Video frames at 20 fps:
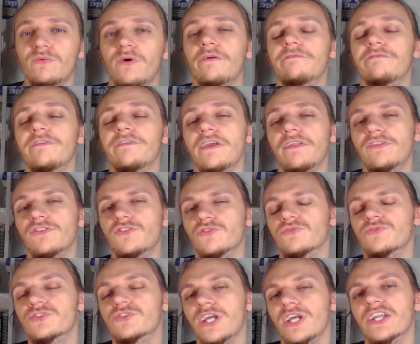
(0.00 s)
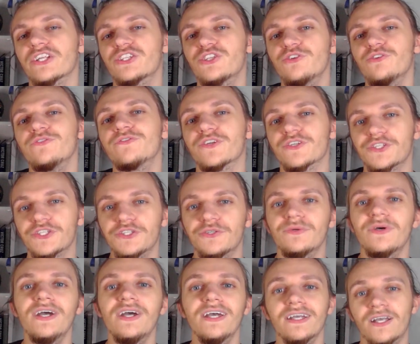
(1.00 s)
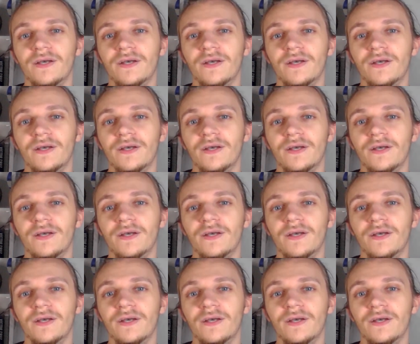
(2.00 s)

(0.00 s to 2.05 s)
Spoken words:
while Faith Duke shot 2 for 2,